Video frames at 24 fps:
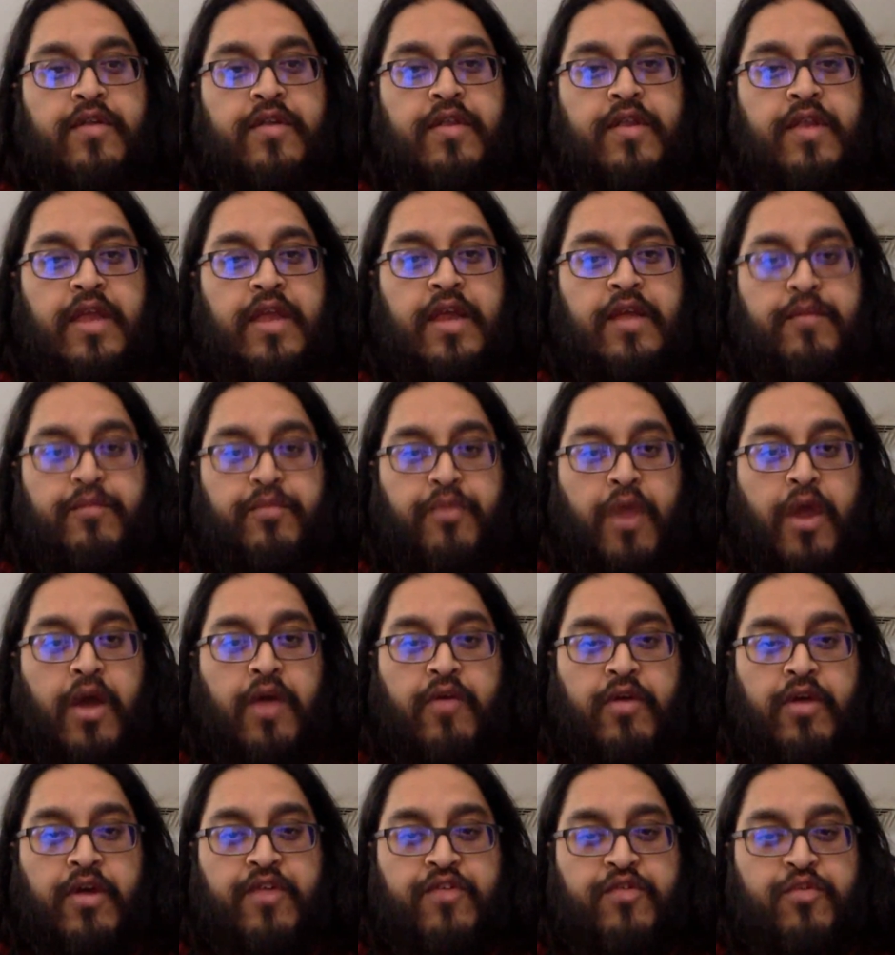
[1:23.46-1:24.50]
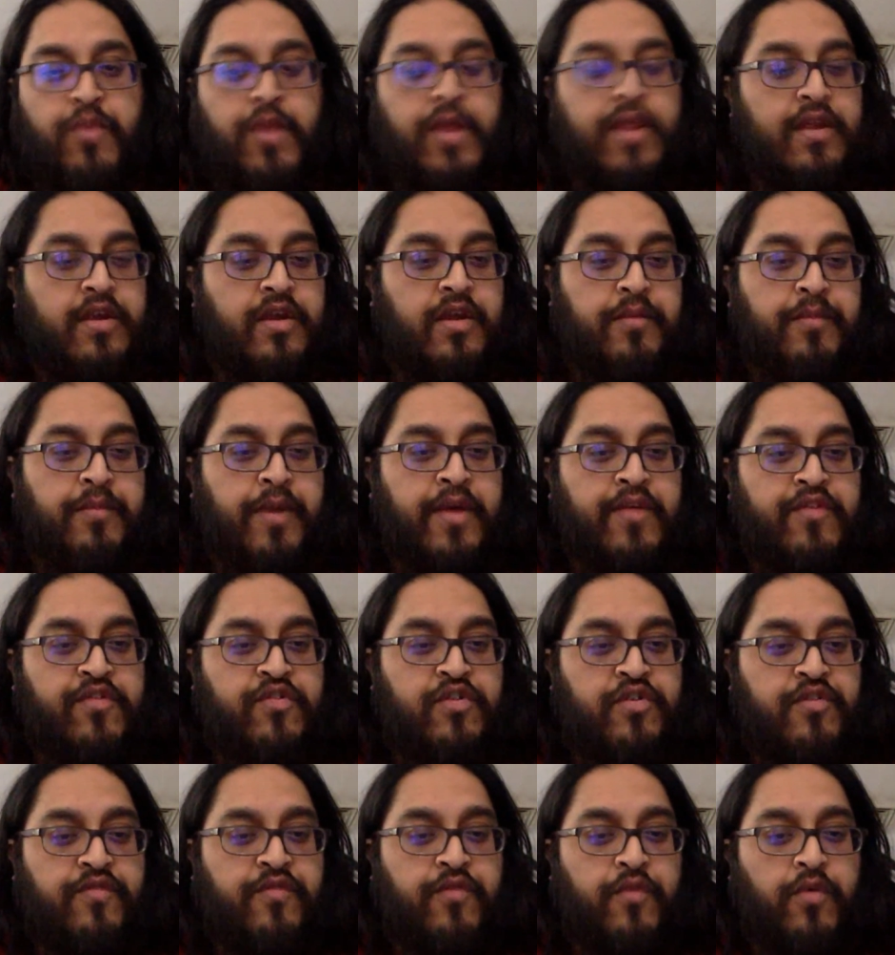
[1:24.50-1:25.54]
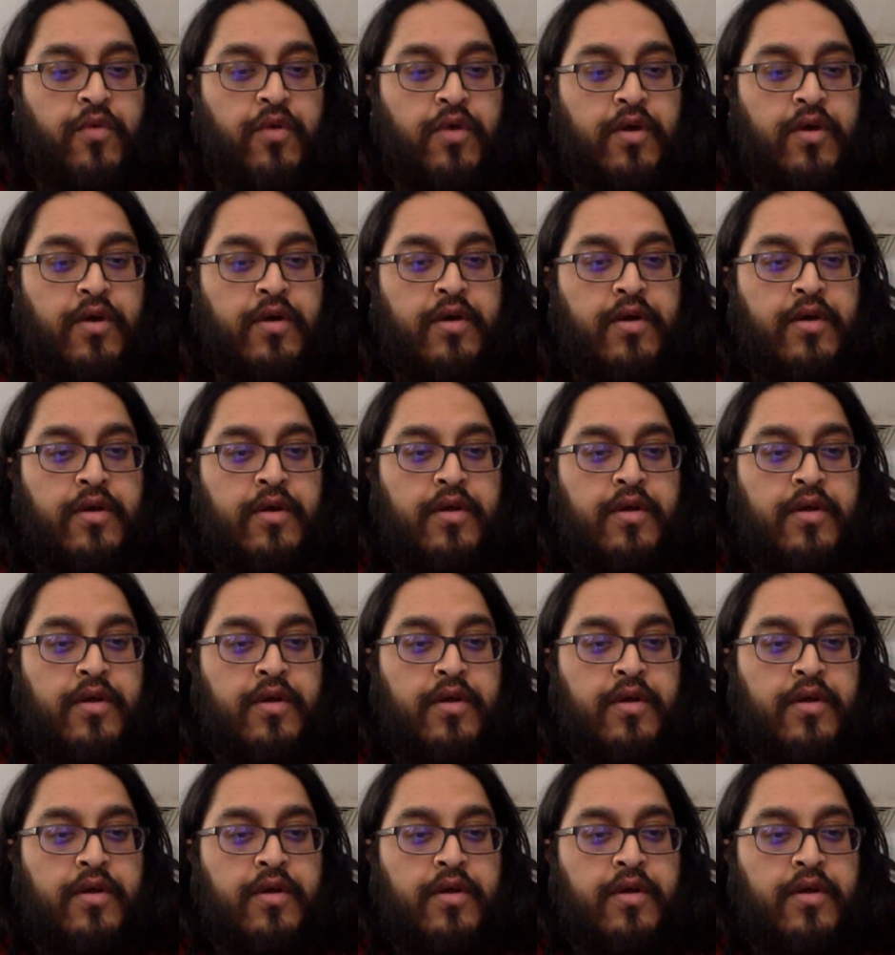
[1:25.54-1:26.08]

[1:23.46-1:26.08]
in progress Wayland compositor for